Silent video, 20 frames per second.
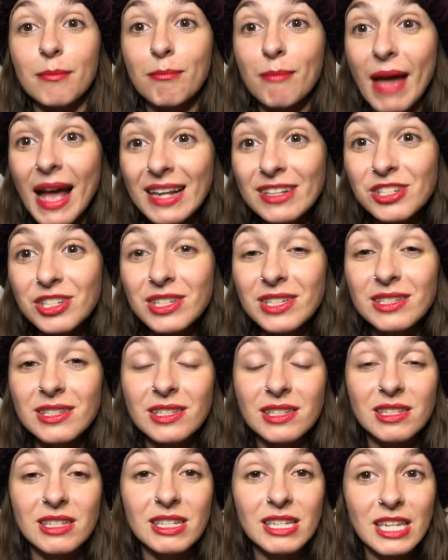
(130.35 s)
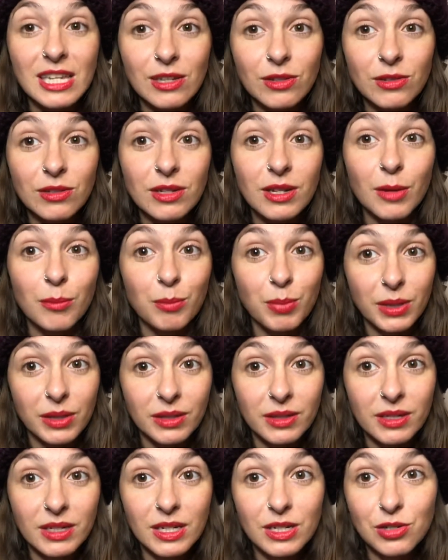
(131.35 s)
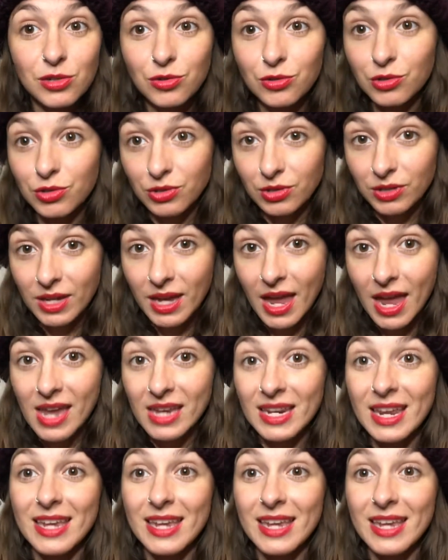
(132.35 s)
magic is the skilled ability to create